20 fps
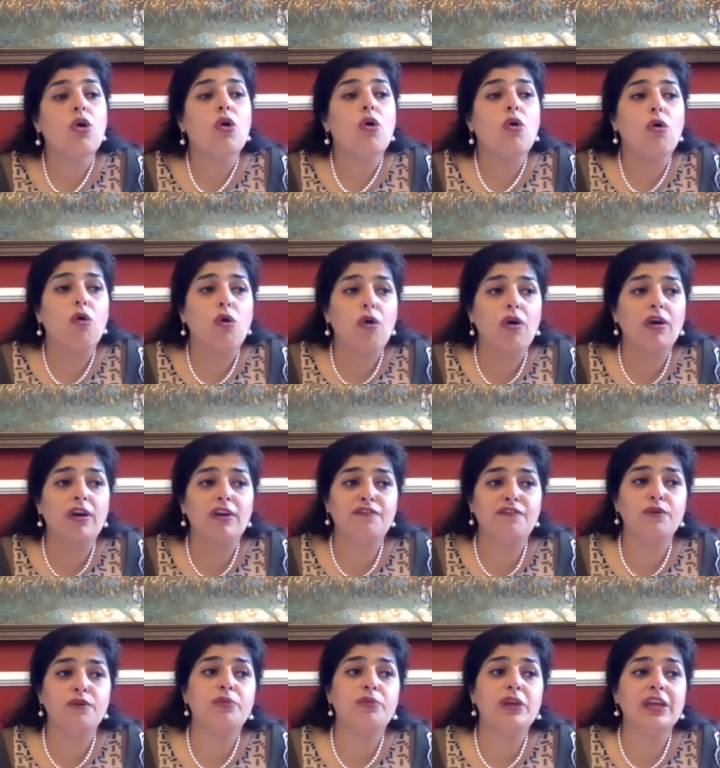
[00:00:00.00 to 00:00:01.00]
or if
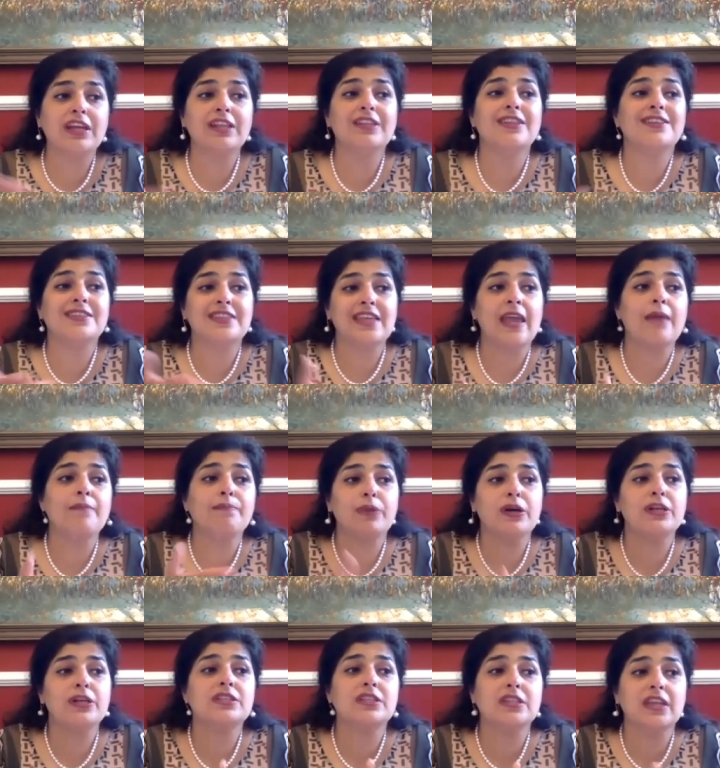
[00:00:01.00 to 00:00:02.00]
you bring in the same
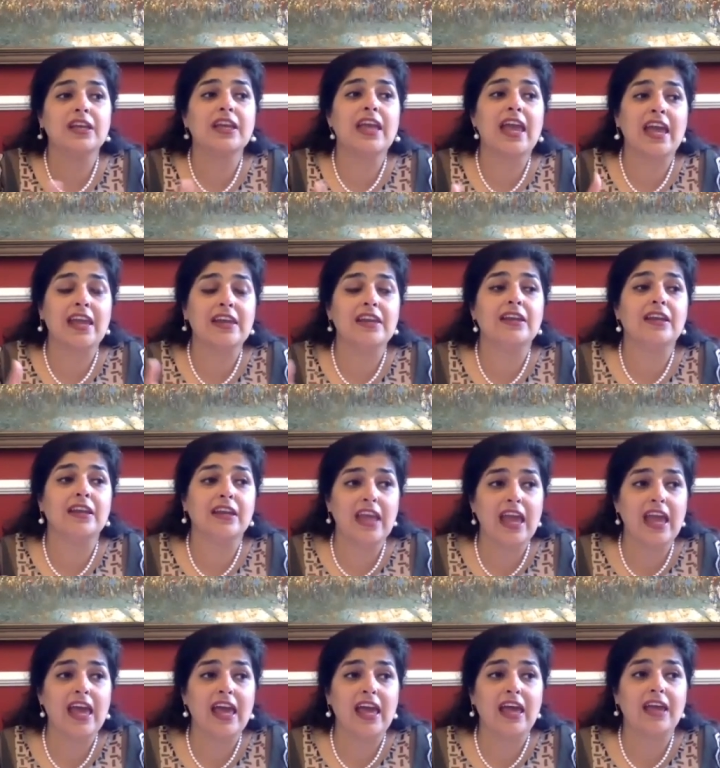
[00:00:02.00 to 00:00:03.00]
person again and
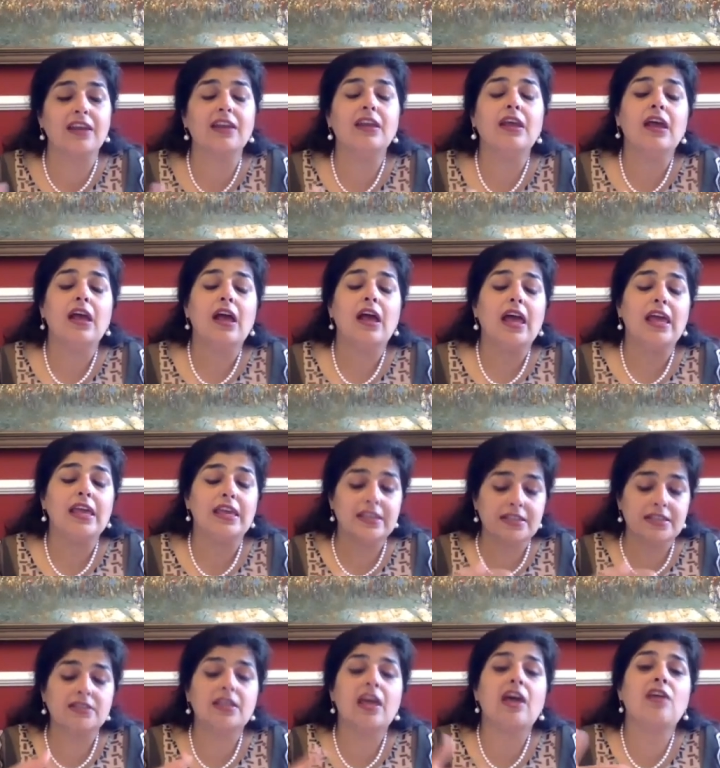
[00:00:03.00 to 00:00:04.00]
again
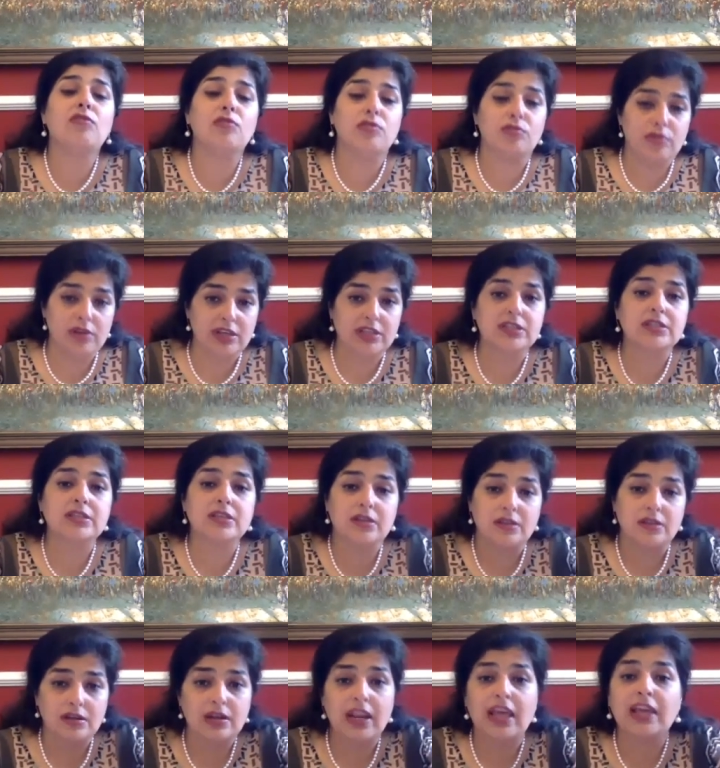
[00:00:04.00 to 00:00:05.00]
is there a risk
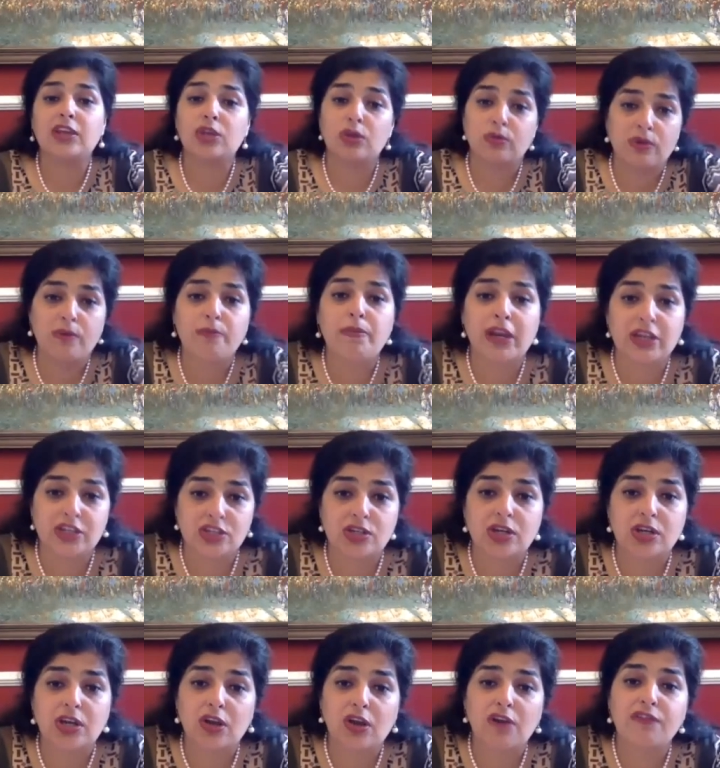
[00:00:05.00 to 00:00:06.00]
like you were
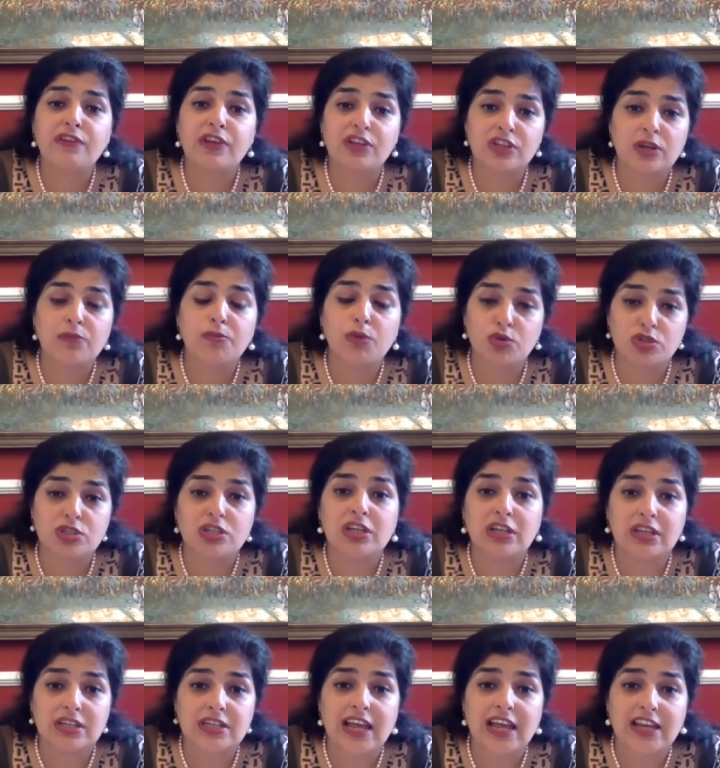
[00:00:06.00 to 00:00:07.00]
mentioning of an emotional
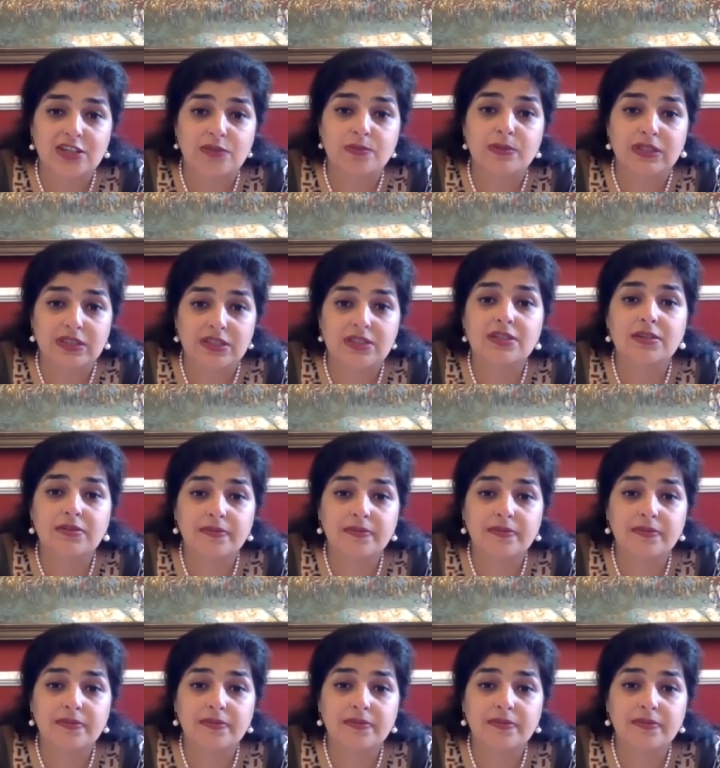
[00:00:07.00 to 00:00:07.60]
attachment